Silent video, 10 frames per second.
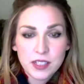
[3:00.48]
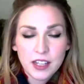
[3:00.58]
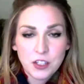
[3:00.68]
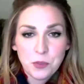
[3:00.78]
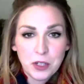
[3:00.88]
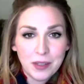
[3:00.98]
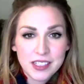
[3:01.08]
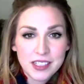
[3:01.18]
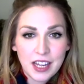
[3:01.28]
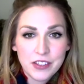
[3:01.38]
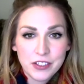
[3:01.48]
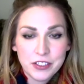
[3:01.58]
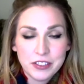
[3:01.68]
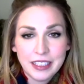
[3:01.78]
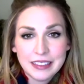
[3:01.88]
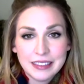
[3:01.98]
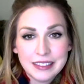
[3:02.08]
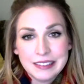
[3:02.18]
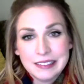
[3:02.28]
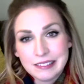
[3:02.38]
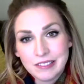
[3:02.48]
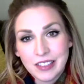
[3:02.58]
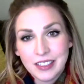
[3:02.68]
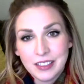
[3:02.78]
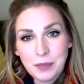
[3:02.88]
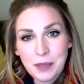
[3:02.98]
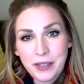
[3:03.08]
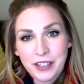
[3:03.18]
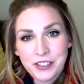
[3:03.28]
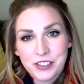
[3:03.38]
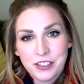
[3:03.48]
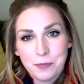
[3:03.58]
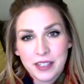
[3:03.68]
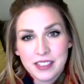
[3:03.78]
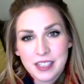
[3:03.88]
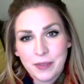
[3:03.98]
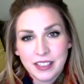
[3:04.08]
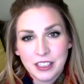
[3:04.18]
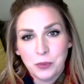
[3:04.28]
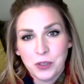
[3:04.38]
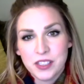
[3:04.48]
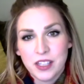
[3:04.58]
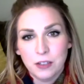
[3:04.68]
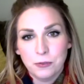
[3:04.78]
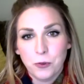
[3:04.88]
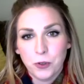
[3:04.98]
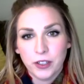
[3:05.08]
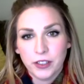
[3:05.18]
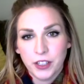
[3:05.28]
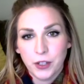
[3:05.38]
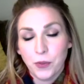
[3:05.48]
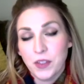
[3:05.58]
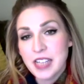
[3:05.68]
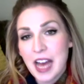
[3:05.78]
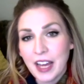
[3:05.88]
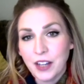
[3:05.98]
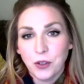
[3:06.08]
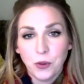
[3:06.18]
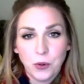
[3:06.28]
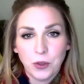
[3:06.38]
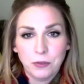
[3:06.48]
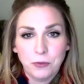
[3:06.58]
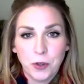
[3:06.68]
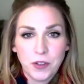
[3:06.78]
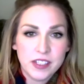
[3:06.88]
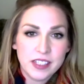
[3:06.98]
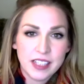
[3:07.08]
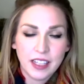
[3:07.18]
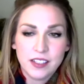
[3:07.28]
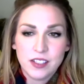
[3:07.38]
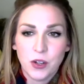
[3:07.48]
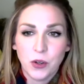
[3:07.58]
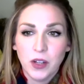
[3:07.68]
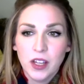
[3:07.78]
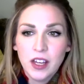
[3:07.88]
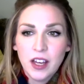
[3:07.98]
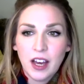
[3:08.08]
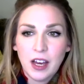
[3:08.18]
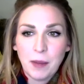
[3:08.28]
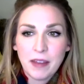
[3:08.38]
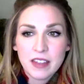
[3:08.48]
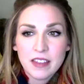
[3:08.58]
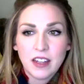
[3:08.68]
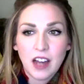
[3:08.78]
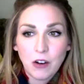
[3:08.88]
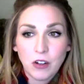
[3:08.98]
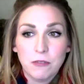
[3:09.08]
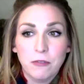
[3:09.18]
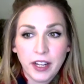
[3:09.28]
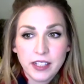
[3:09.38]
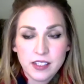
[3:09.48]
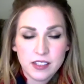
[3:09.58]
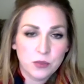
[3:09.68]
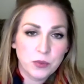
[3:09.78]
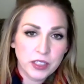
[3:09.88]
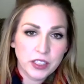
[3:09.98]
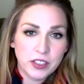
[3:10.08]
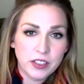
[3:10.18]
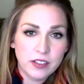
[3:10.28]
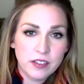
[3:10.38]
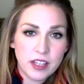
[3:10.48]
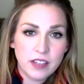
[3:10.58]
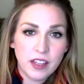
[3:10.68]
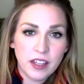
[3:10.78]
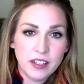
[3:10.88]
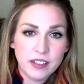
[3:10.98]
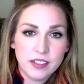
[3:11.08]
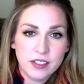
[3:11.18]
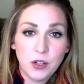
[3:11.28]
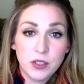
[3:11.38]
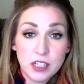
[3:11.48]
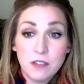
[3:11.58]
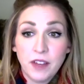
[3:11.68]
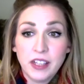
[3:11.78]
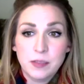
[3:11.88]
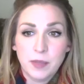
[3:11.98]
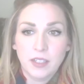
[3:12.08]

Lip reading: and you put them all together and you're like, well, maybe I should have picked something a little more subtle for, the tile or for the sink. So I think that our advice is a really good thing that is, it's an investment.